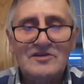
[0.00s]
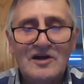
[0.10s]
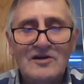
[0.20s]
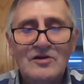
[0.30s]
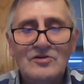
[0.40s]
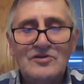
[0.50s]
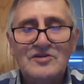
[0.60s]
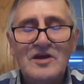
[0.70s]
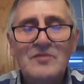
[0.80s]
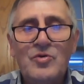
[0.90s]
start out at the
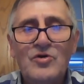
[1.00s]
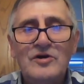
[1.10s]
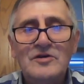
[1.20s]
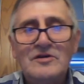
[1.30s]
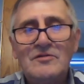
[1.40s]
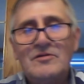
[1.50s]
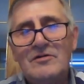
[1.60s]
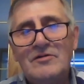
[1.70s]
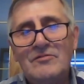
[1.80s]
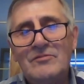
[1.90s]
same point,
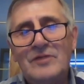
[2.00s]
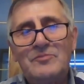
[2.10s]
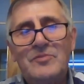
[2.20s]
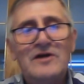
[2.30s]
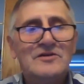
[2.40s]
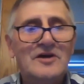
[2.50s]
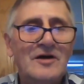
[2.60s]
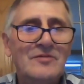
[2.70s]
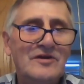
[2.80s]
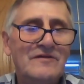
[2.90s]
but by the
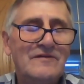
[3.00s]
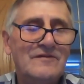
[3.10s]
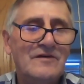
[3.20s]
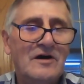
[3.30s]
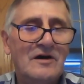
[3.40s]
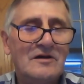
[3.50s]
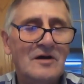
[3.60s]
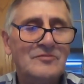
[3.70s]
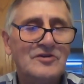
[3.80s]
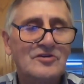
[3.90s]
time they
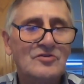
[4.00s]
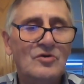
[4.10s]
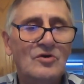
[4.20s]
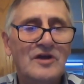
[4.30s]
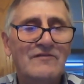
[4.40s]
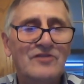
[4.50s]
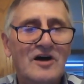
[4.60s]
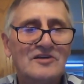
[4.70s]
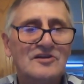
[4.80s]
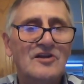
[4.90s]
come to school, they've
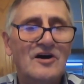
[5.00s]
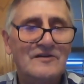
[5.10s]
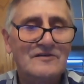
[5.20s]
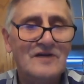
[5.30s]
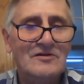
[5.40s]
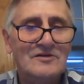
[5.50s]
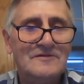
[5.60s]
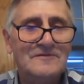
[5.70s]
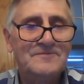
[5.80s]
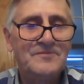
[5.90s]
lost a lot of ground.
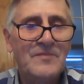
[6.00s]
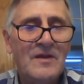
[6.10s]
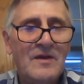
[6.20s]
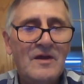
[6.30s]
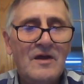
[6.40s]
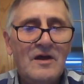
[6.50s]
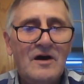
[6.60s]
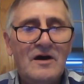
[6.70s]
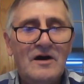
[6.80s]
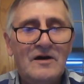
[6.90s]

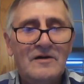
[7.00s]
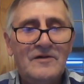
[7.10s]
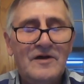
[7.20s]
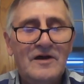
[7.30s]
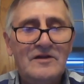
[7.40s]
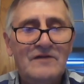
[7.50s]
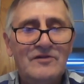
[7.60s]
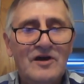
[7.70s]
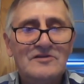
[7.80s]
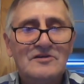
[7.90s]
And they've
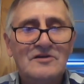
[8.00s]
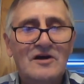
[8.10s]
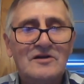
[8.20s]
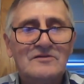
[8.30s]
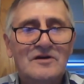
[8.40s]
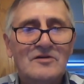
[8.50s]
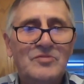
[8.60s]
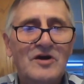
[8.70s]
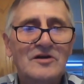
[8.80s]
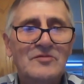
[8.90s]
lost a lot of ground
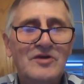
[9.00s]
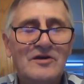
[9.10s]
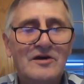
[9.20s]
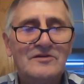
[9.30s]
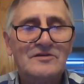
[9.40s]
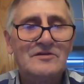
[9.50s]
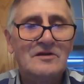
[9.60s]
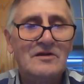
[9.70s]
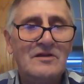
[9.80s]
partly because